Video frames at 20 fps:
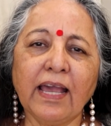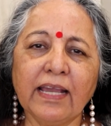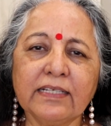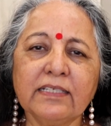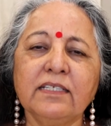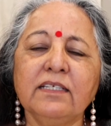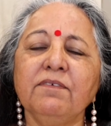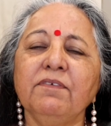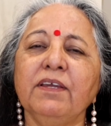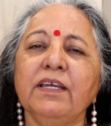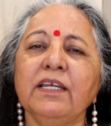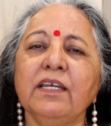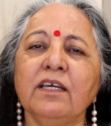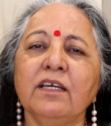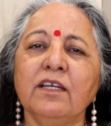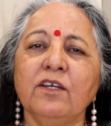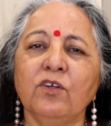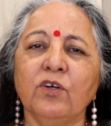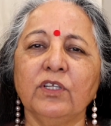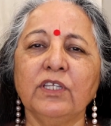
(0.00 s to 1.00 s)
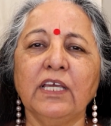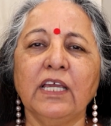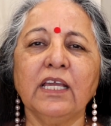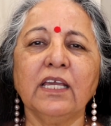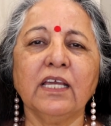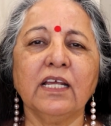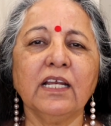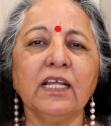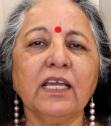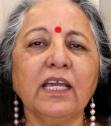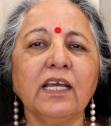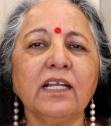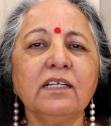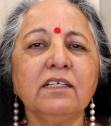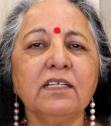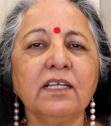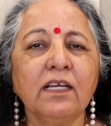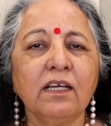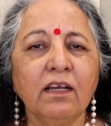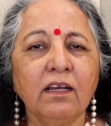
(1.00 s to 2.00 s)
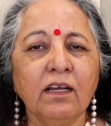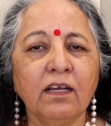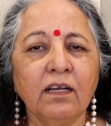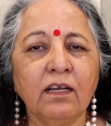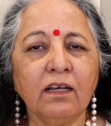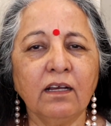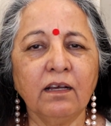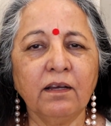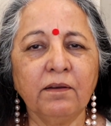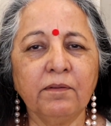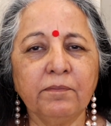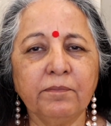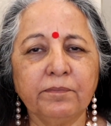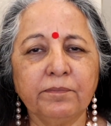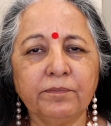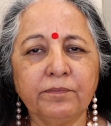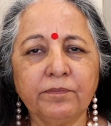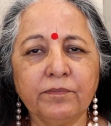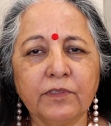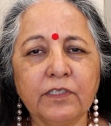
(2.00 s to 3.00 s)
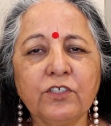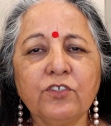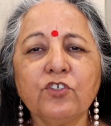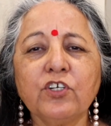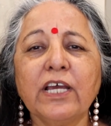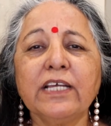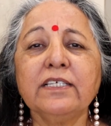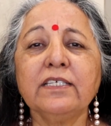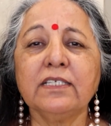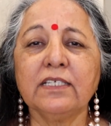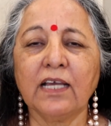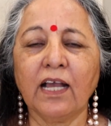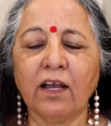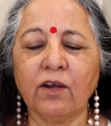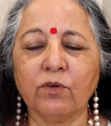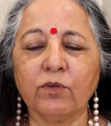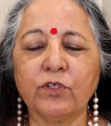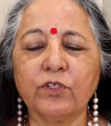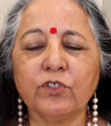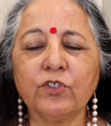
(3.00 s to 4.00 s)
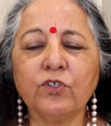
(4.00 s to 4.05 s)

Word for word: activated, or they can get um, stressed out.